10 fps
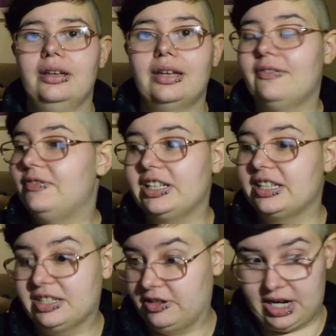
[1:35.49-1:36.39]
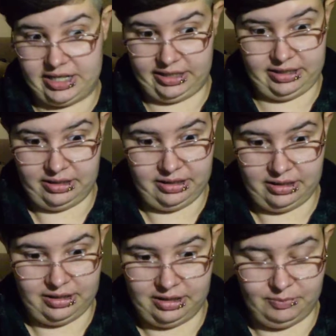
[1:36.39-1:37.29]
and feeling stressed
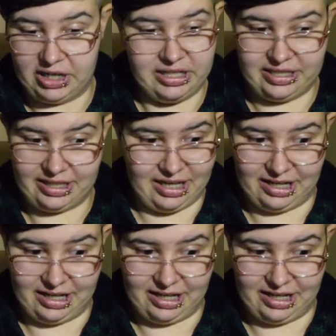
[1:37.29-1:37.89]
because